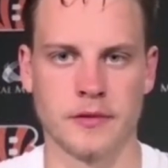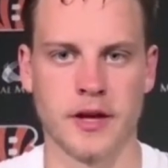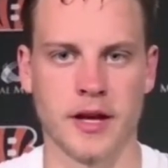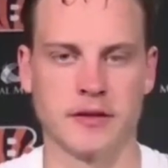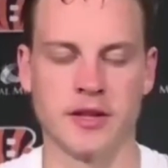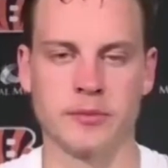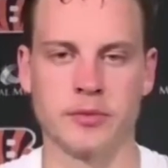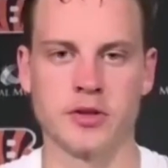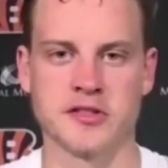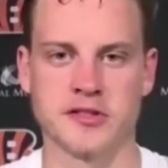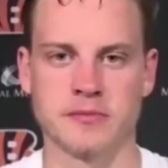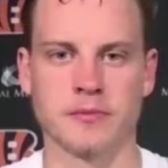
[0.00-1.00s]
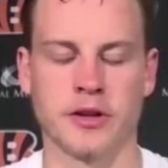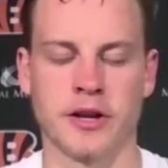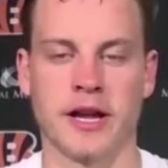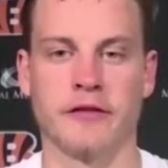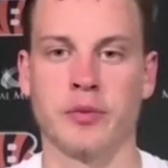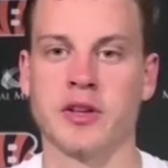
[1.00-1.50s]
Yeah, TB's
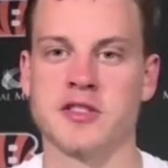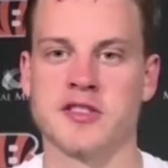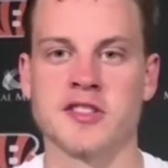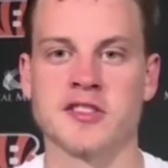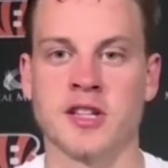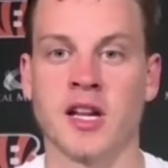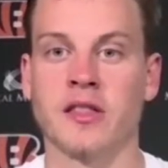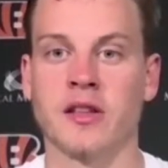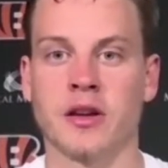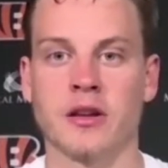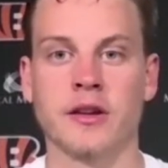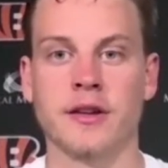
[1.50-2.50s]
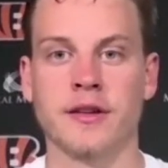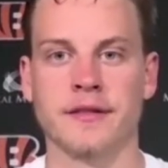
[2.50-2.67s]
going to have a big season, I think.